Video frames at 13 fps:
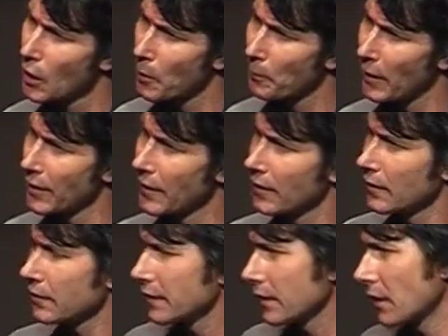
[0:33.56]
But
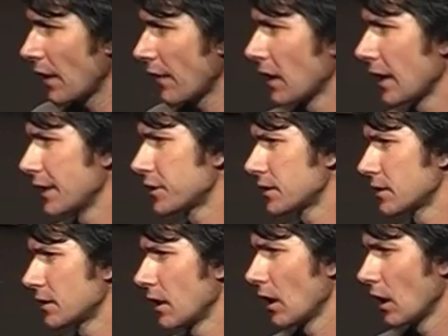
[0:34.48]

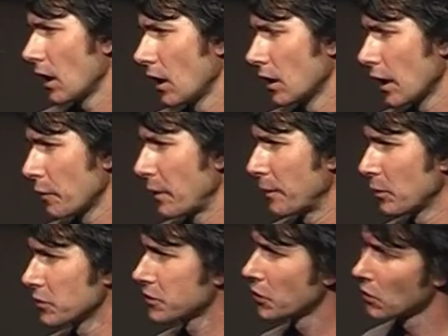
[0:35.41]
nonetheless, a lot of
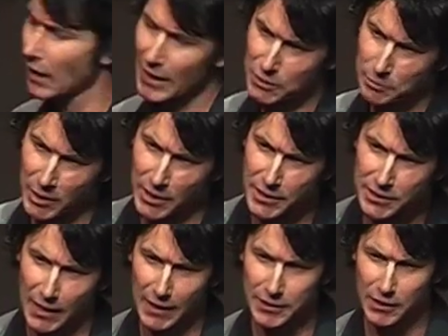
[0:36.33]
people still ask me these
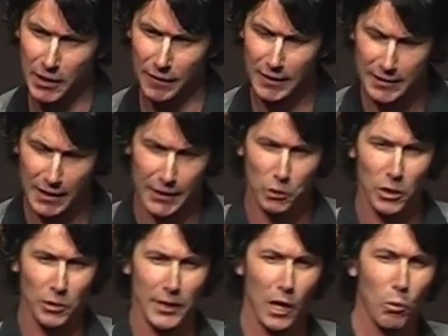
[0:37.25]
days, they say,
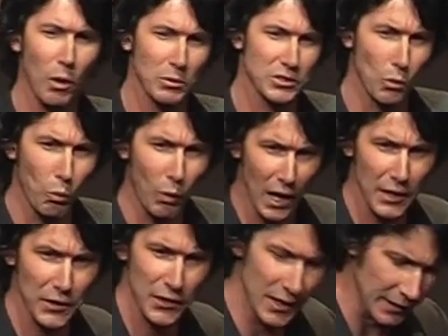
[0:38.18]
Creel, what was the
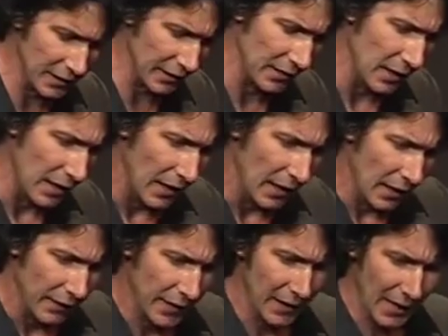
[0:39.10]
one thing that
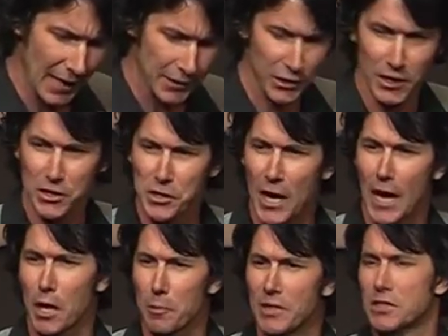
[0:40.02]
allowed you to
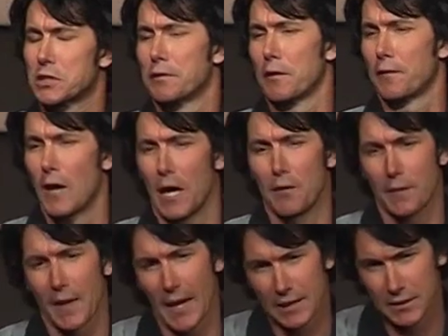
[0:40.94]
start a business for
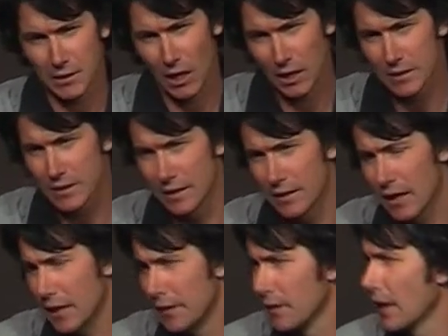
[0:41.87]

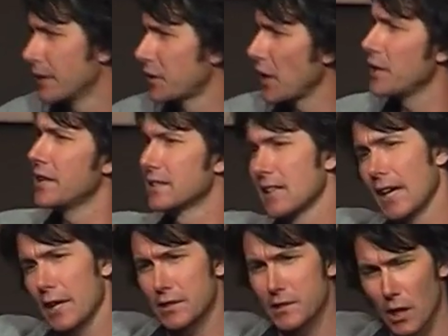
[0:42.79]
$5,000 and 10 years
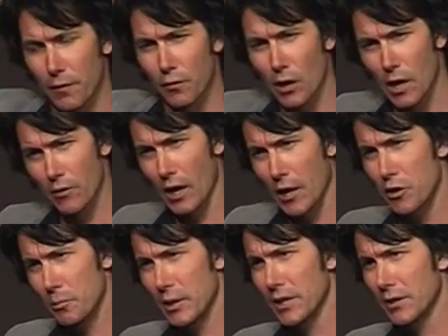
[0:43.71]
later sell it for over
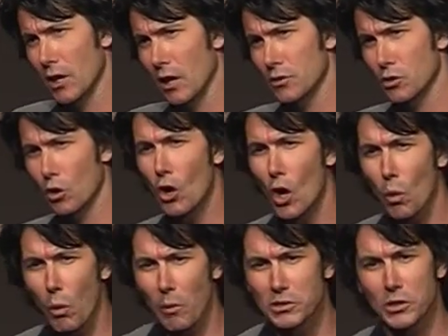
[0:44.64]
$100 million? Or
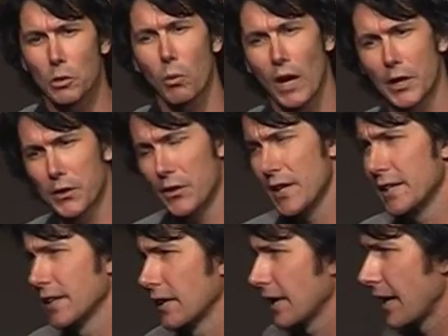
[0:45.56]
what was the one
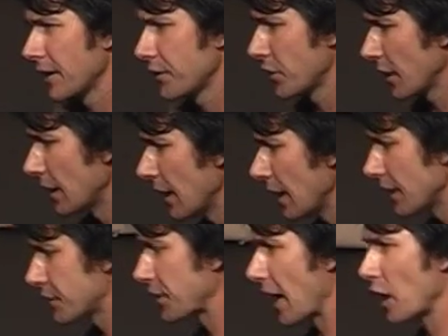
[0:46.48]
thing that allowed you to
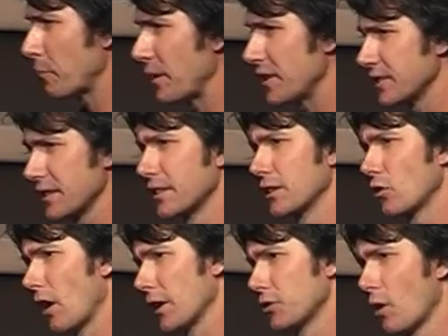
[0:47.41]
start a business and
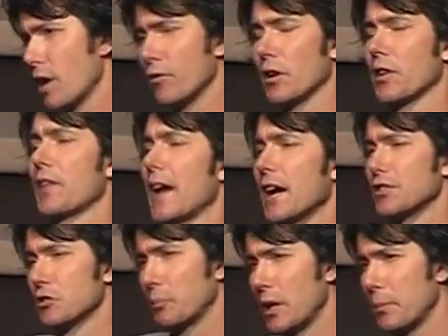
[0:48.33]
grow it to over
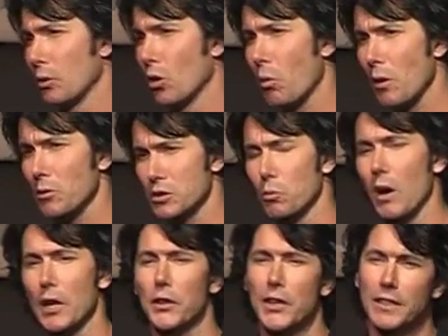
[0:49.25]
1,000 people? Or what was the
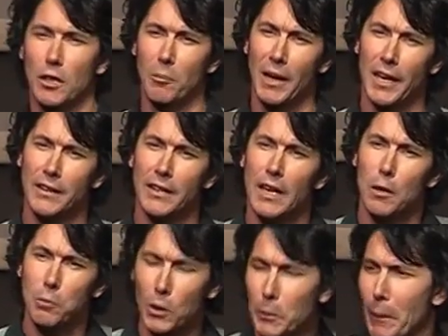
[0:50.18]
one thing that made
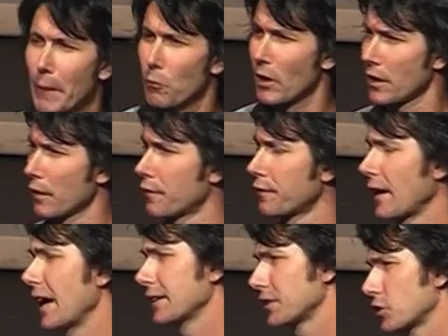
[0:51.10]
Blueprint one of the
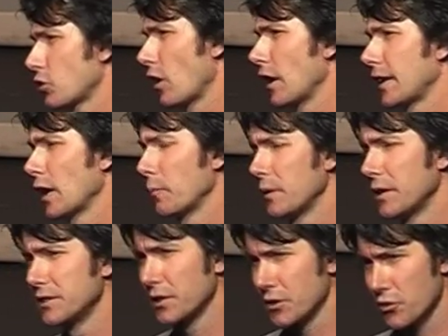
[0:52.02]
fastest growing
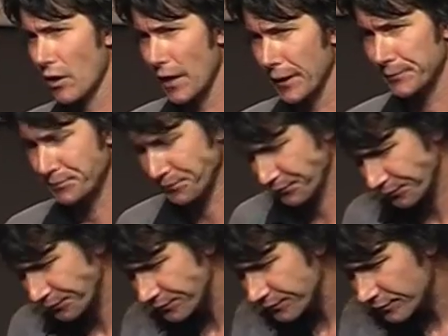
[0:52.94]
companies in Australia?
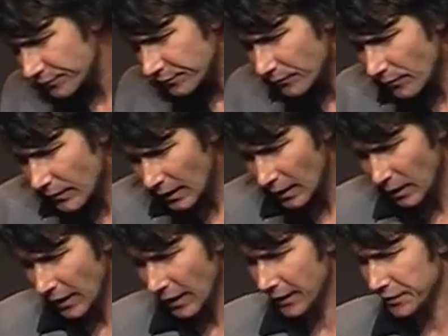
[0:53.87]

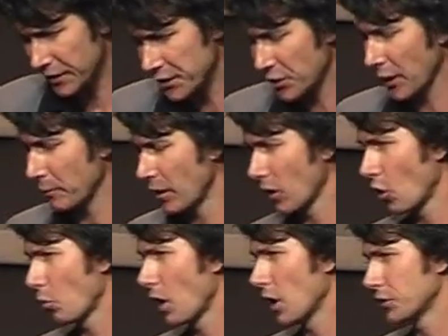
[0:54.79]
And it did take me a
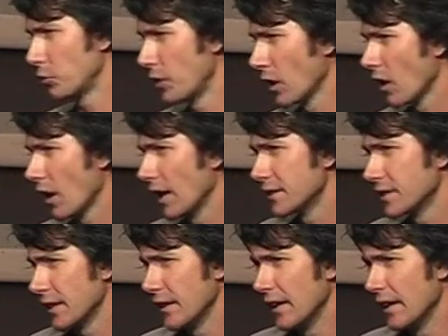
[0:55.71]
long while to realise
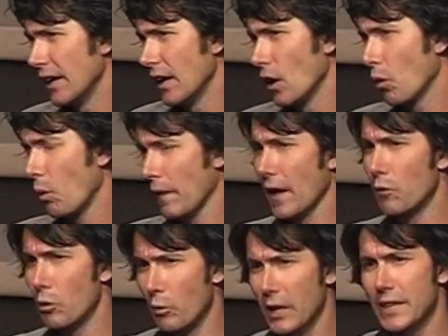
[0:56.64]
that what they
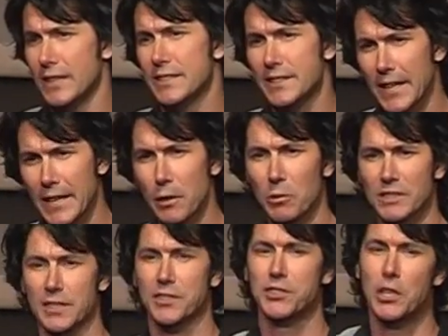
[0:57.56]
were really seeking
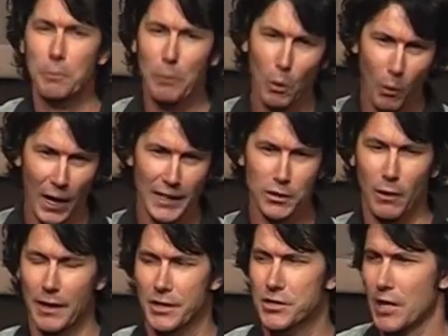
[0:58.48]
was a simple way to
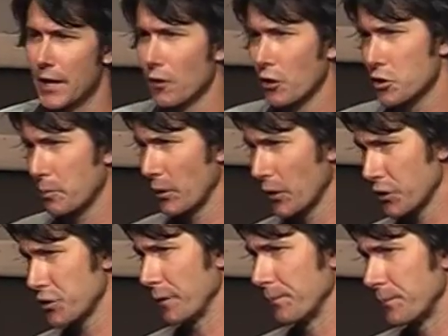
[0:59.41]
understand
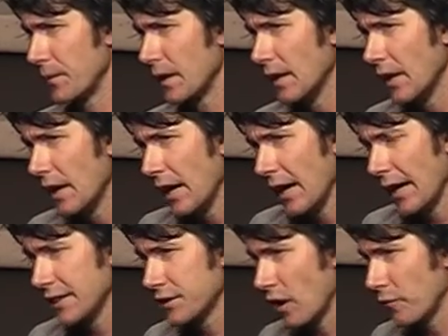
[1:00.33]
entrepreneurship.
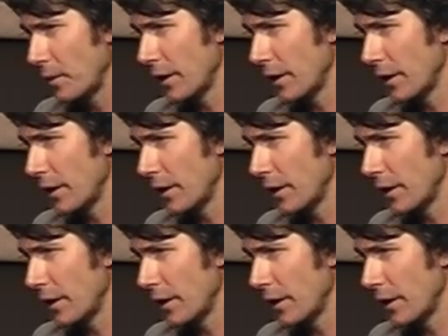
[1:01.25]
And so I've